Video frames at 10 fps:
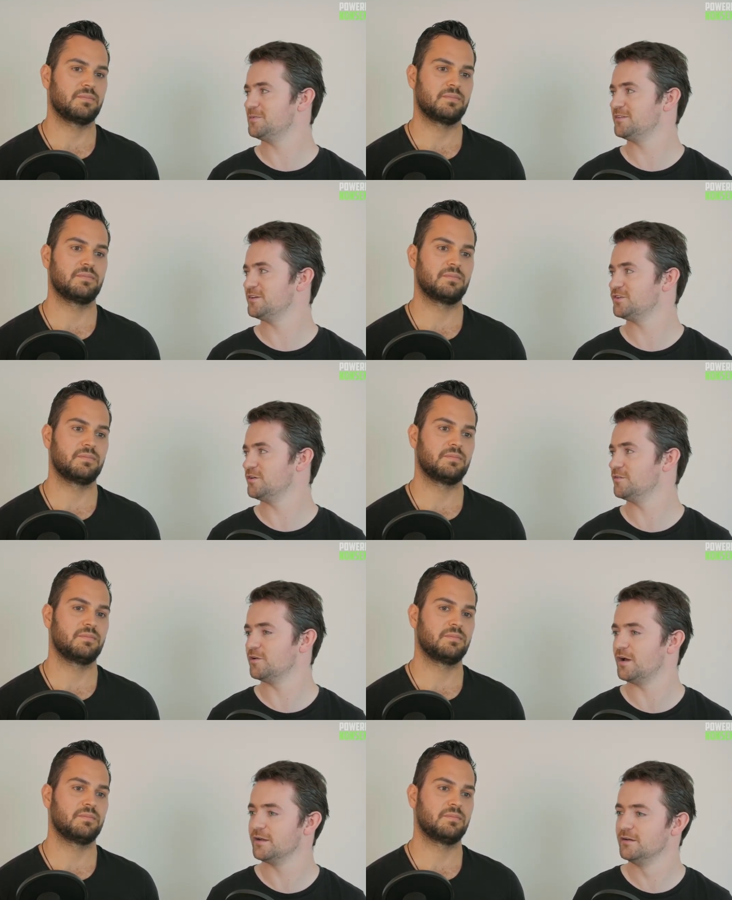Speaker 1: position of
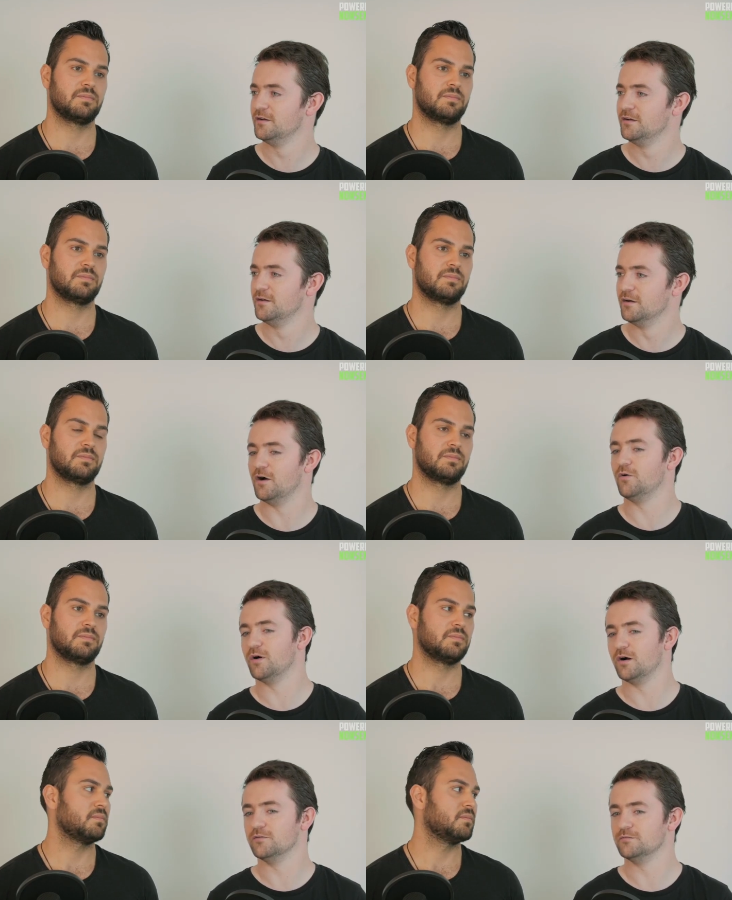like, oh,
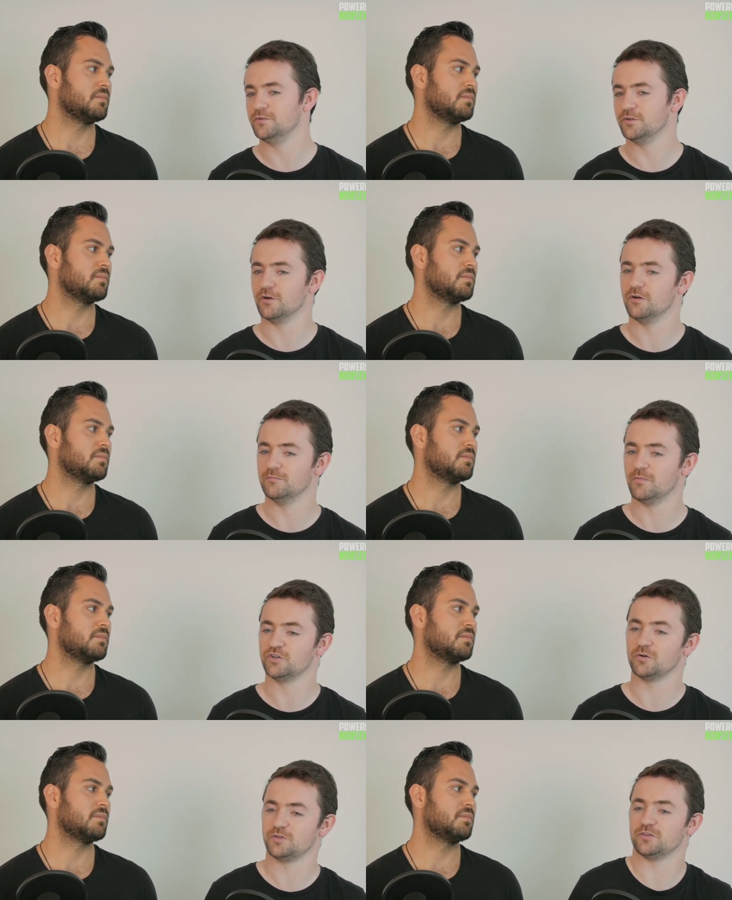well, you know, my
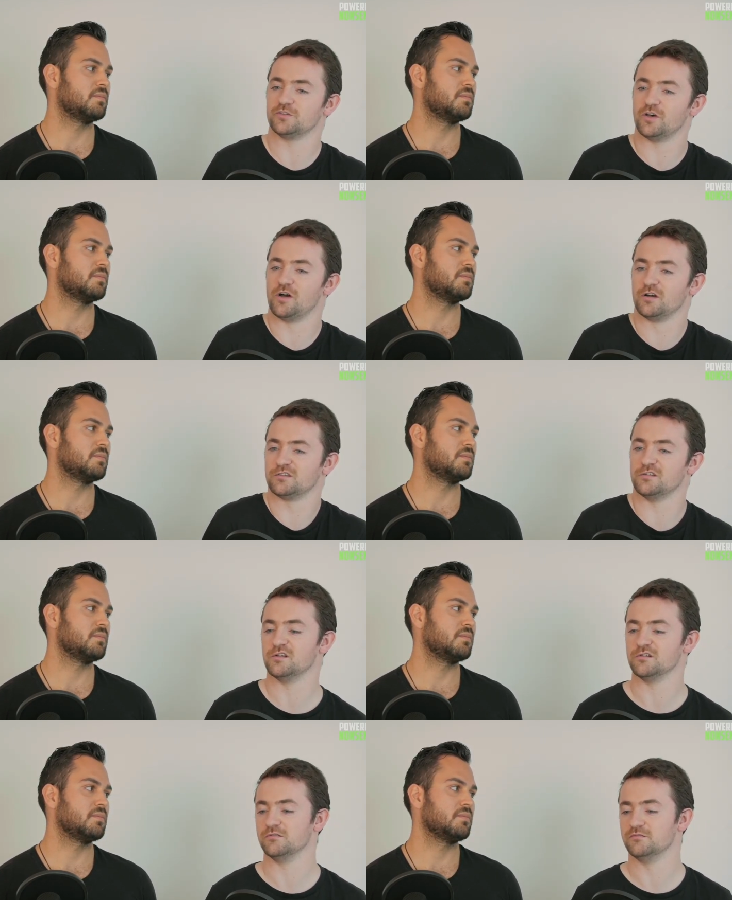job just sucks
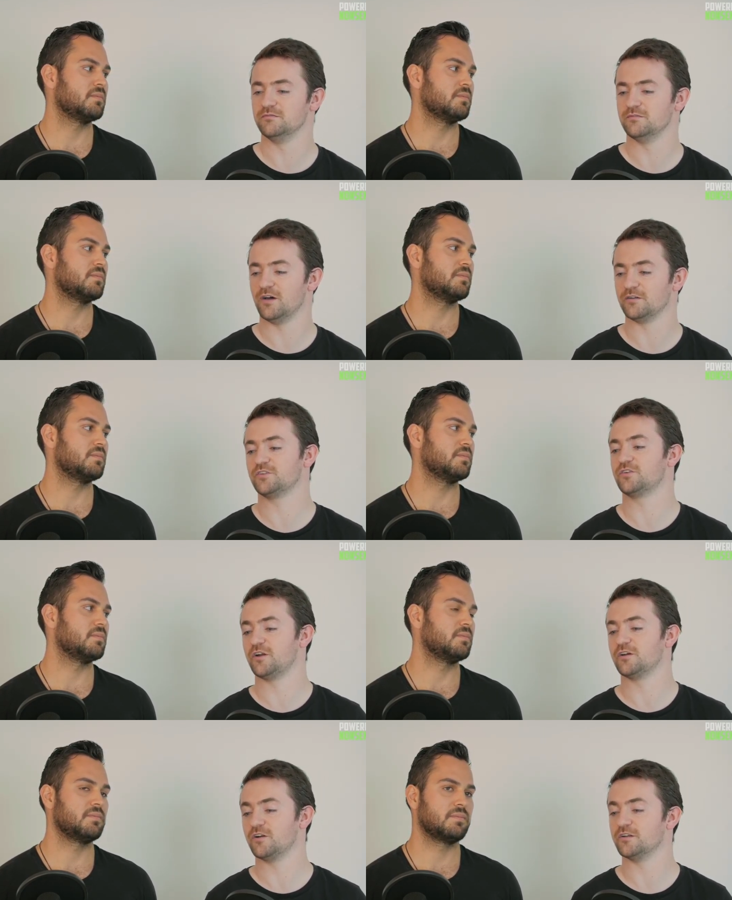and I just mm-hmm.
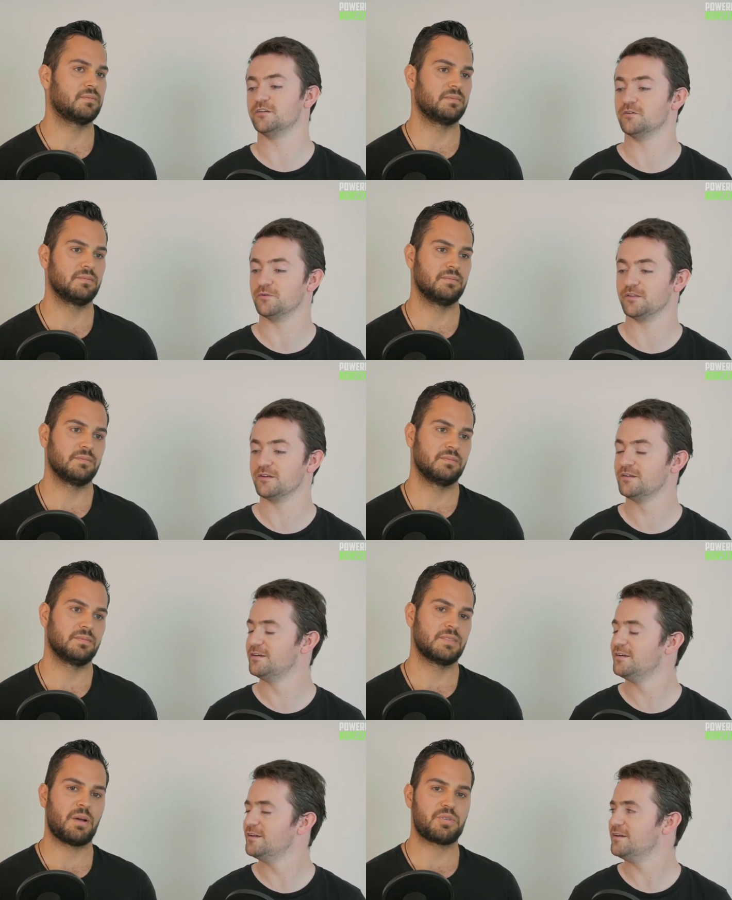kind of got to deal with it.
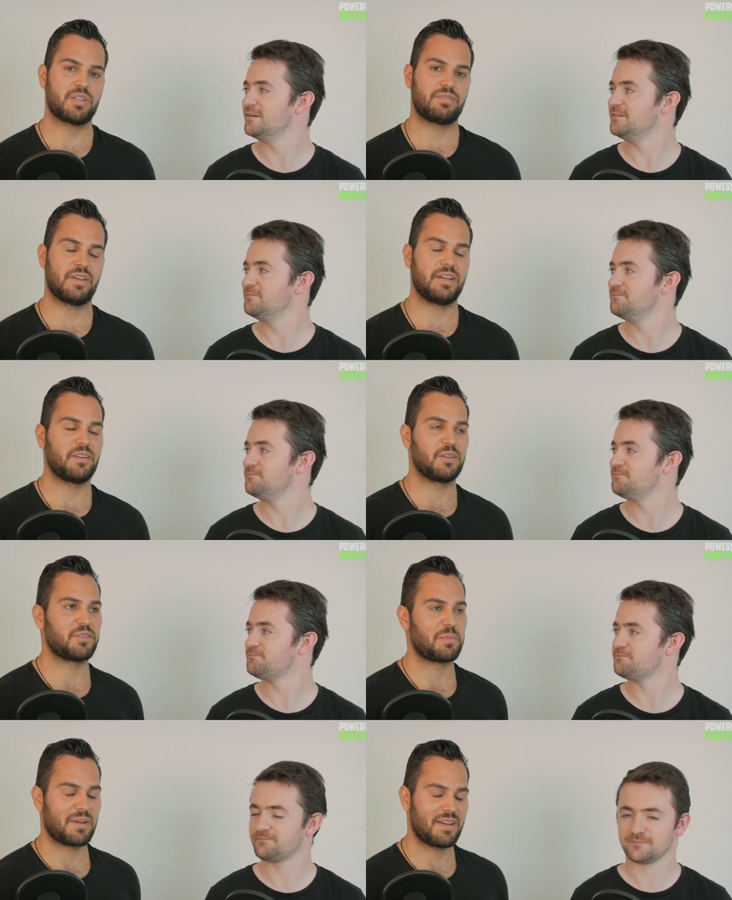
Speaker 2: I was just thinking on the
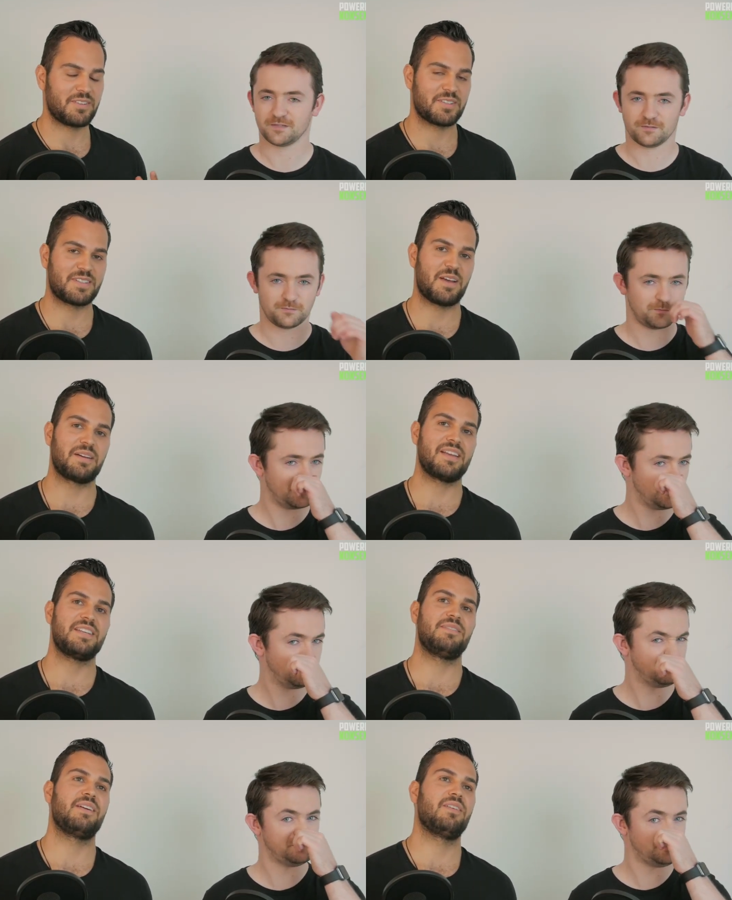top of my head just now, I guess
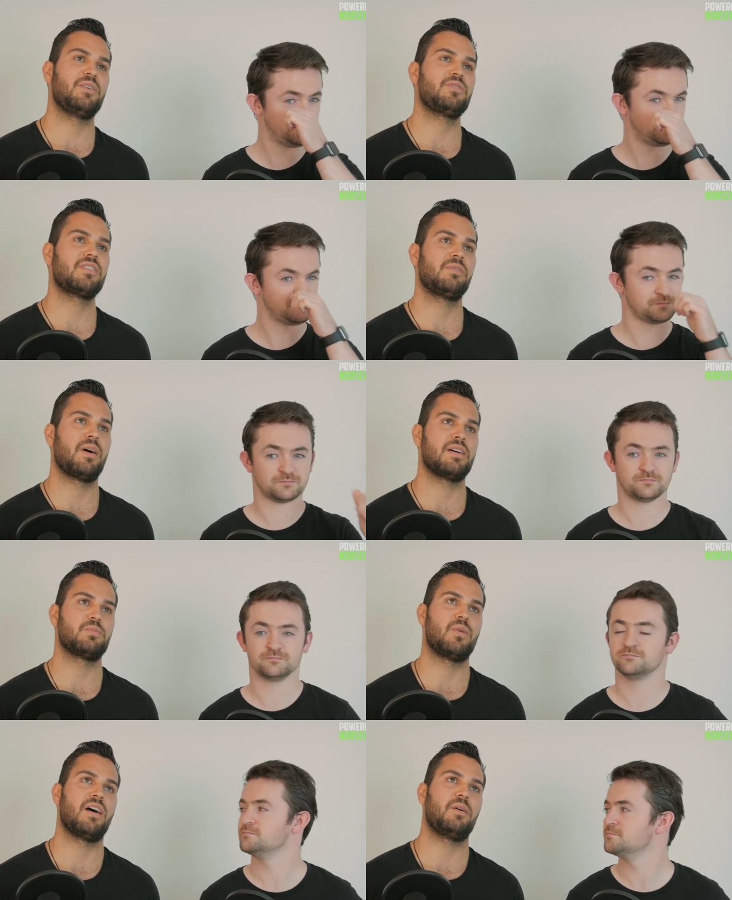even evolutionary-wise,
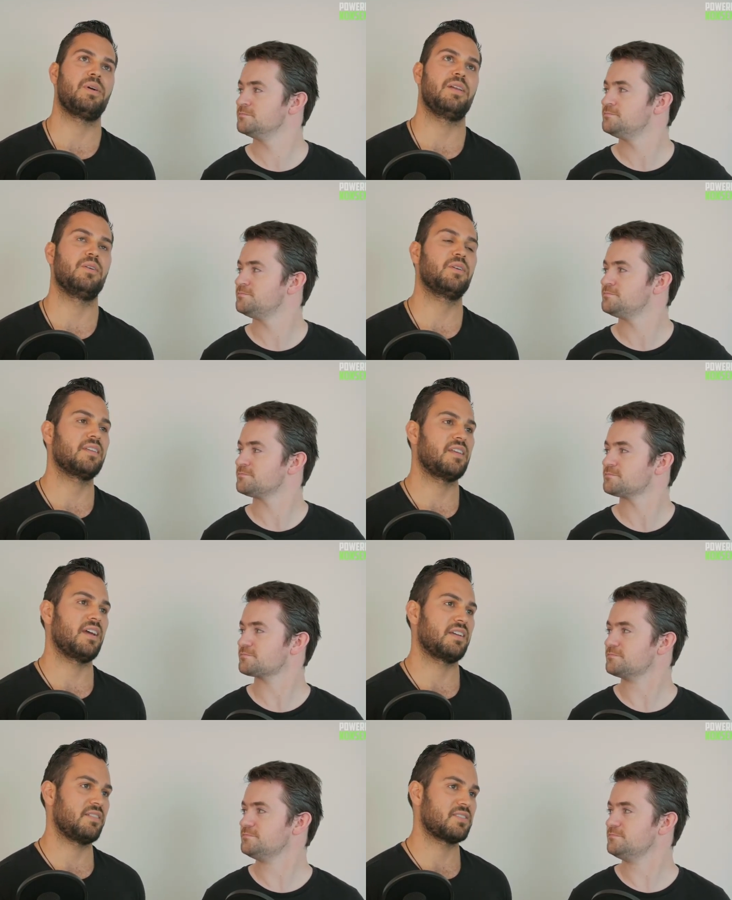why we look at the
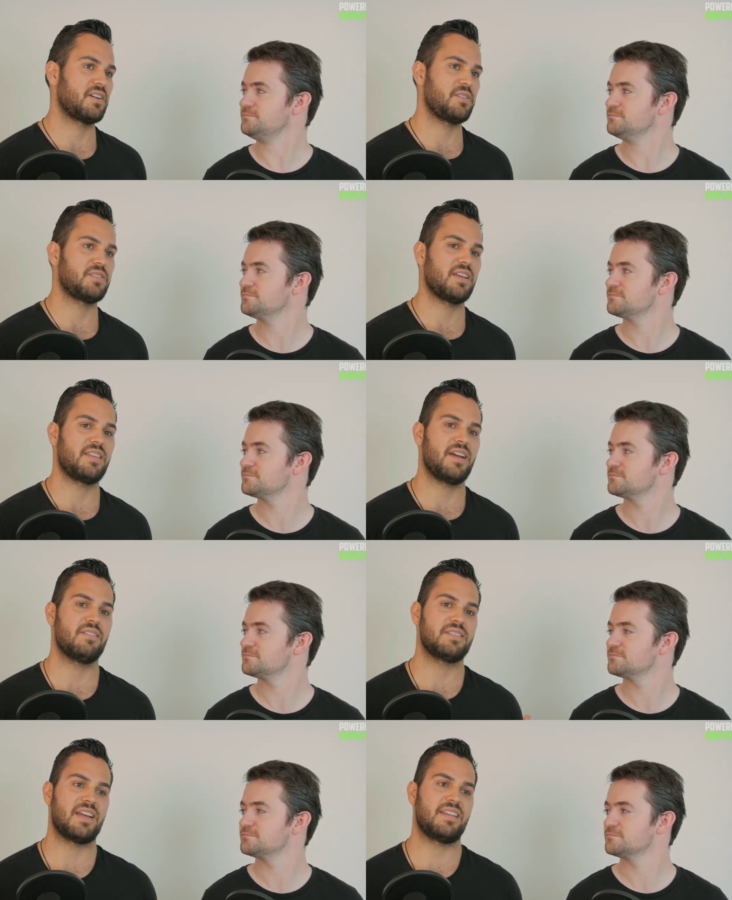negatives, like you said there,
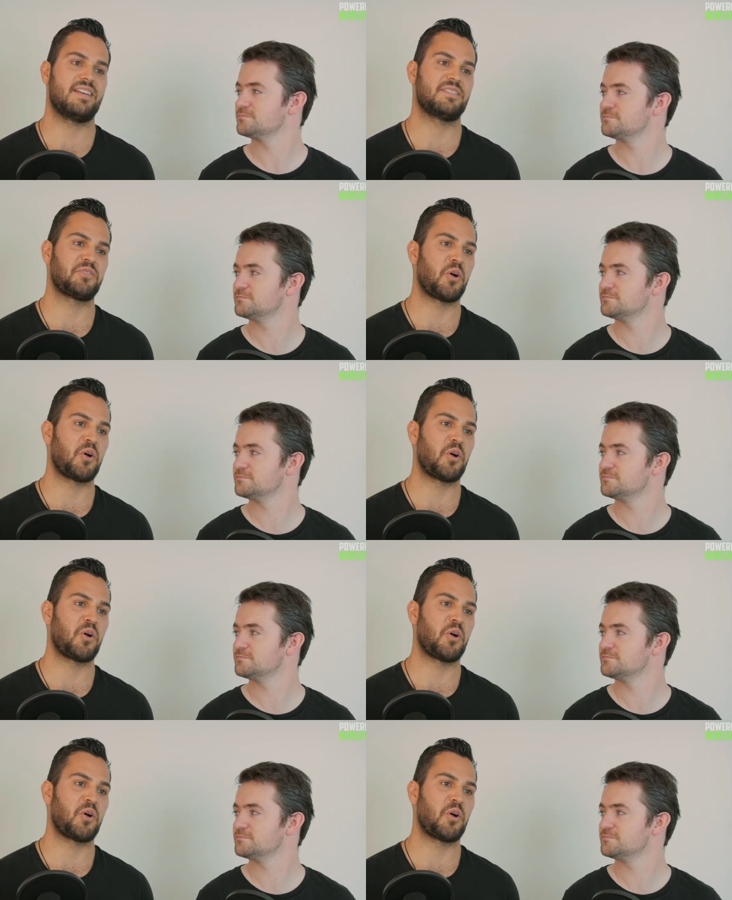is that there's an